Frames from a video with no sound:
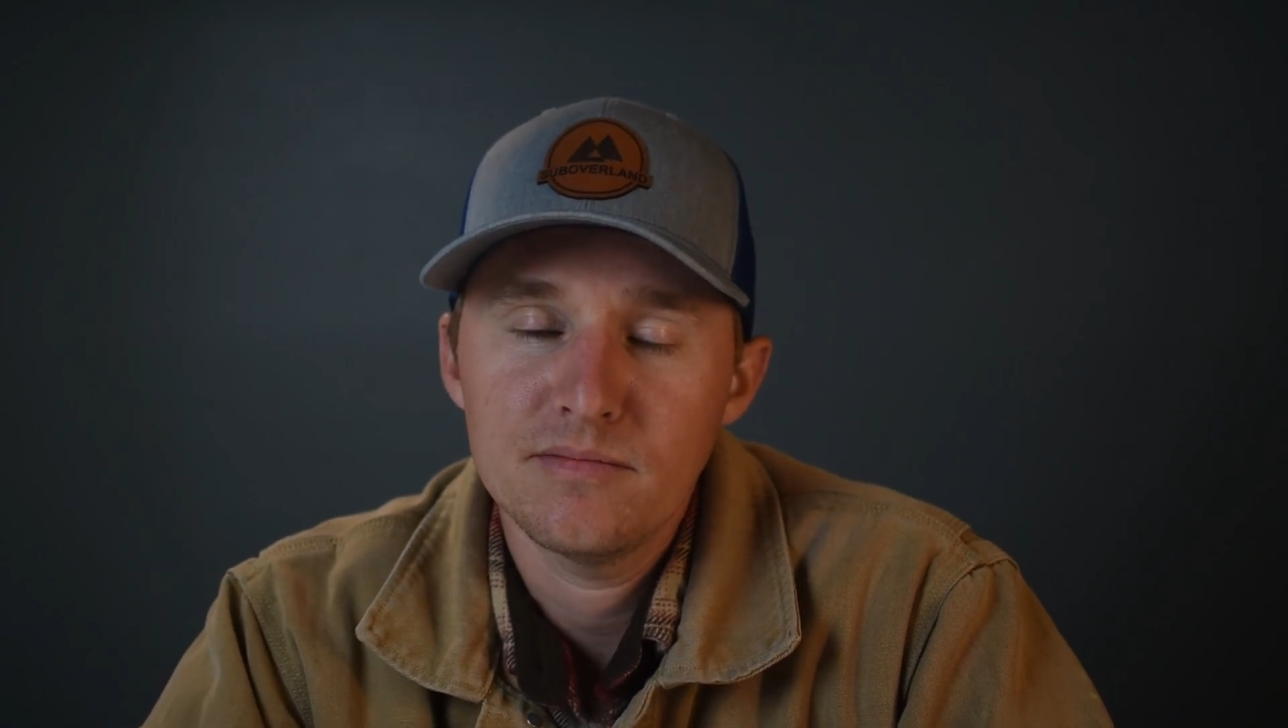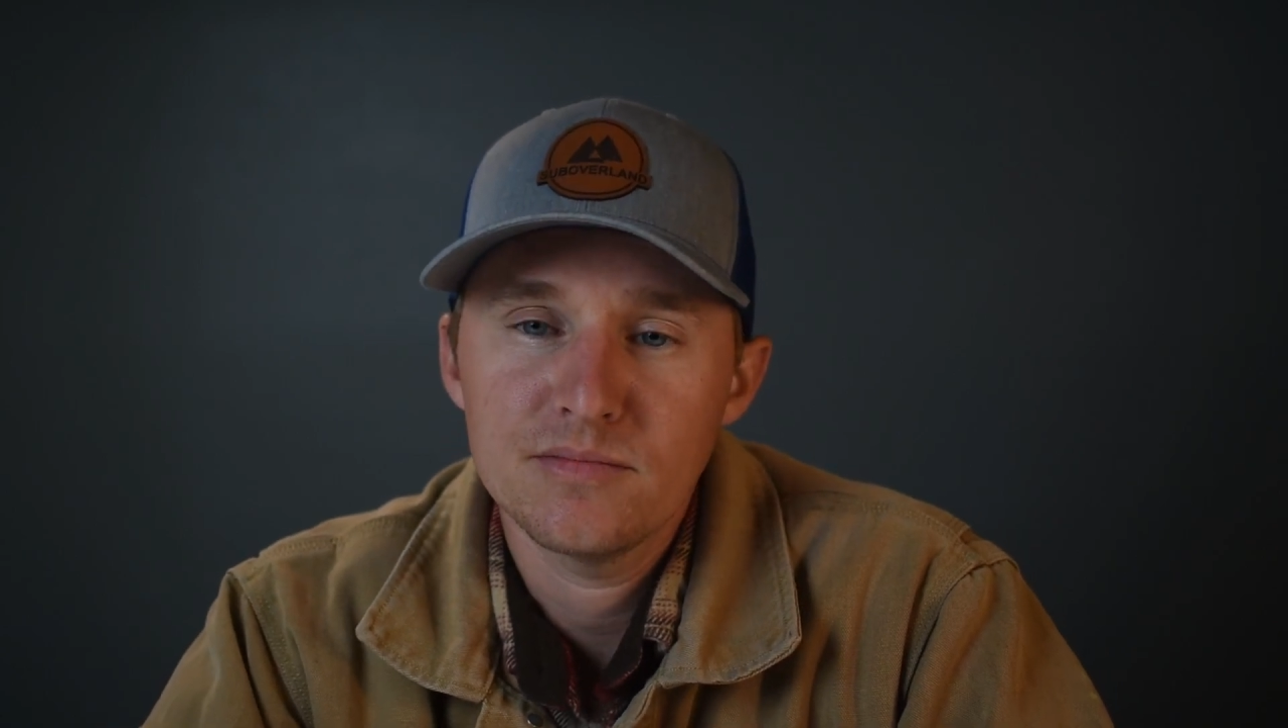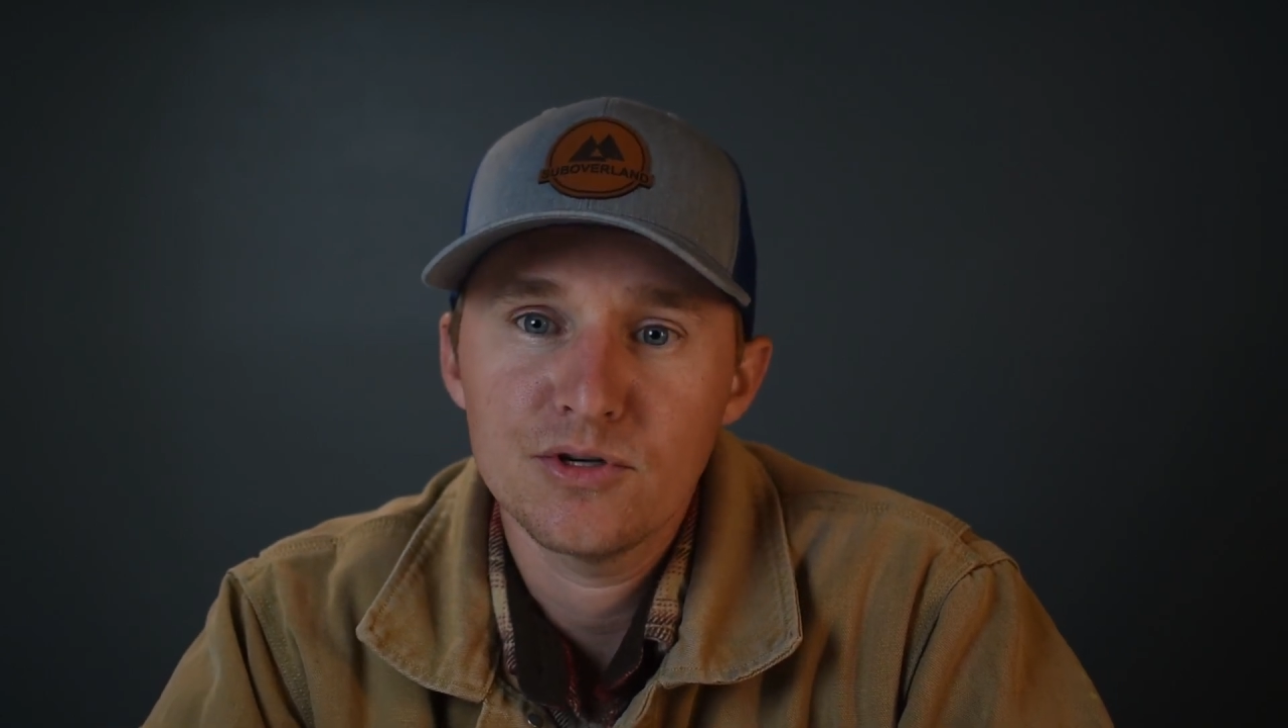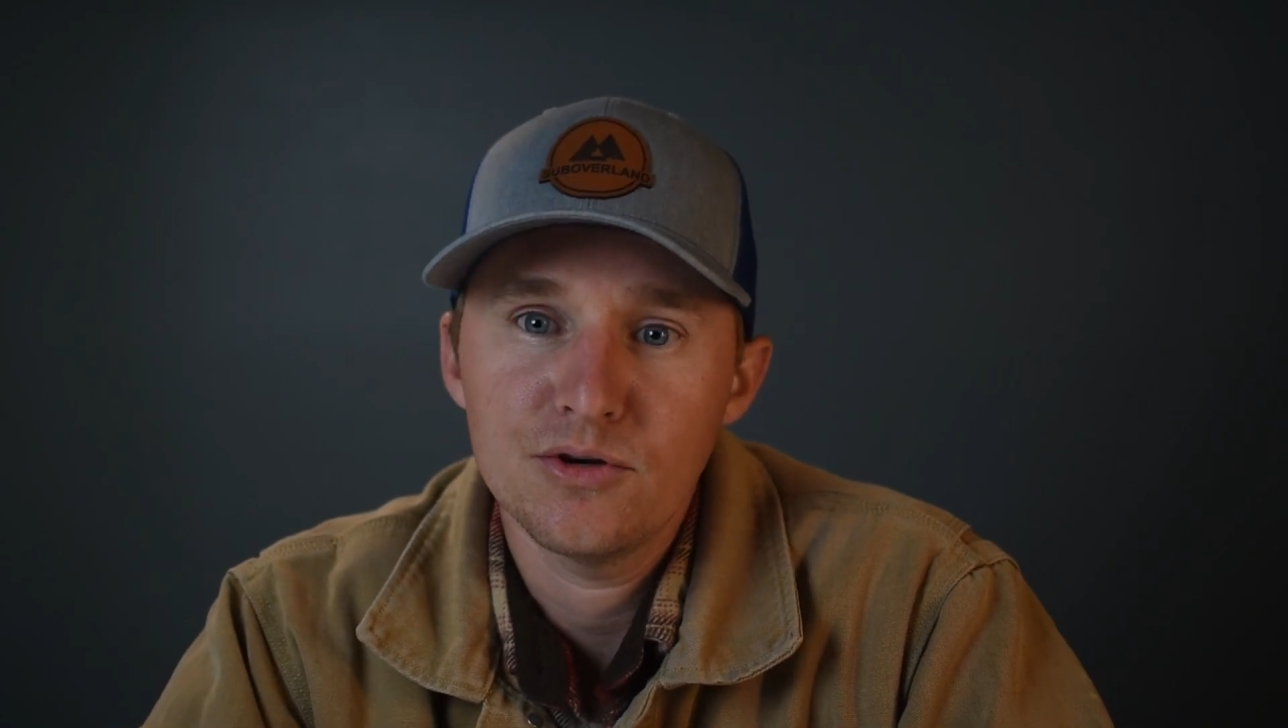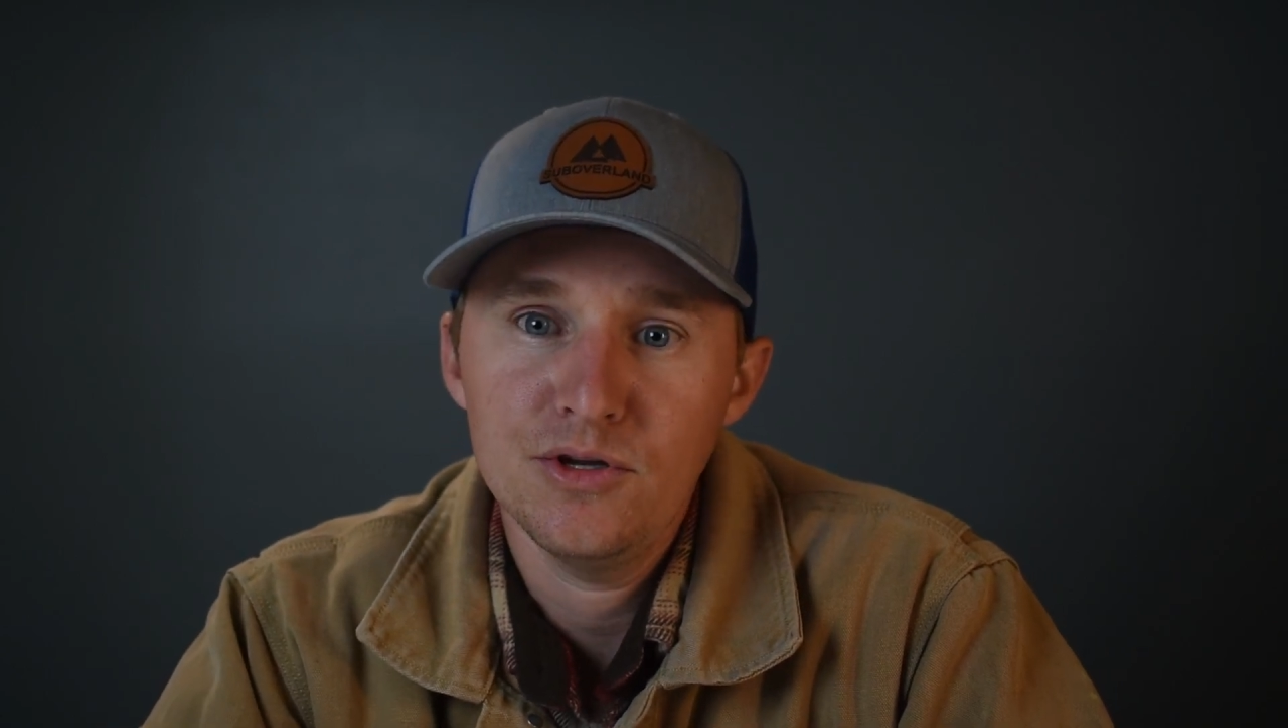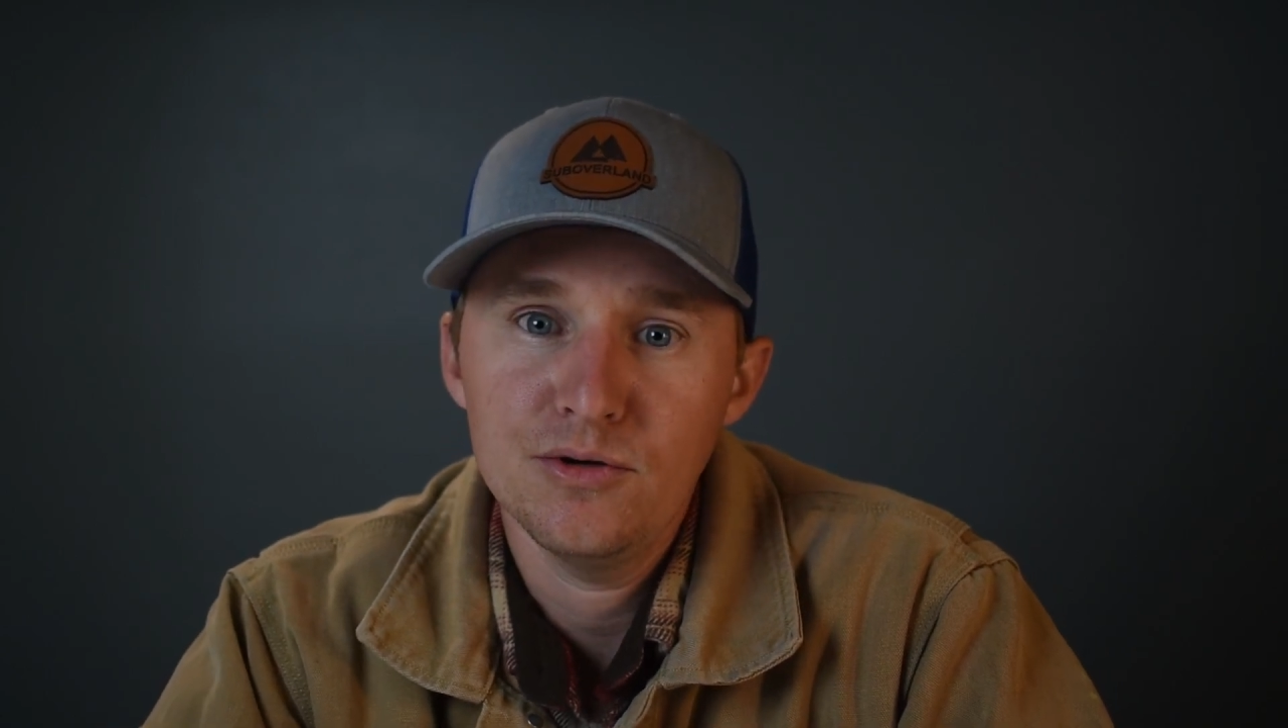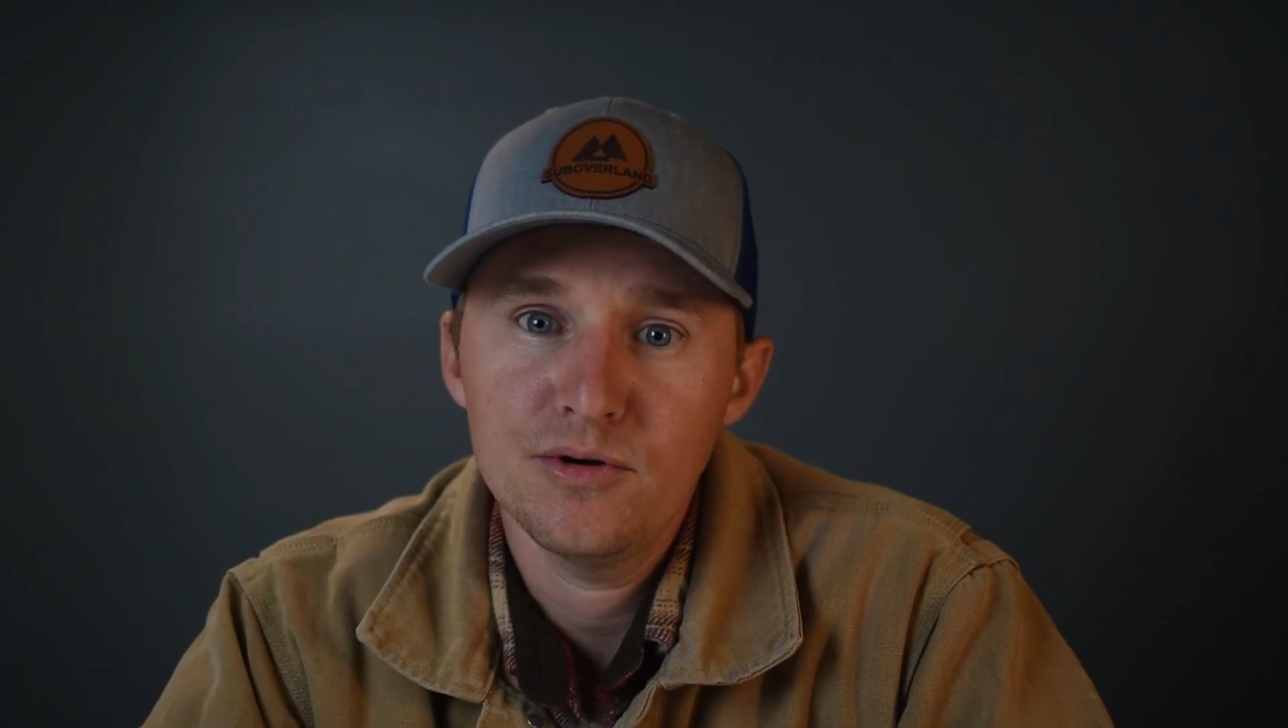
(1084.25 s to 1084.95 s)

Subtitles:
so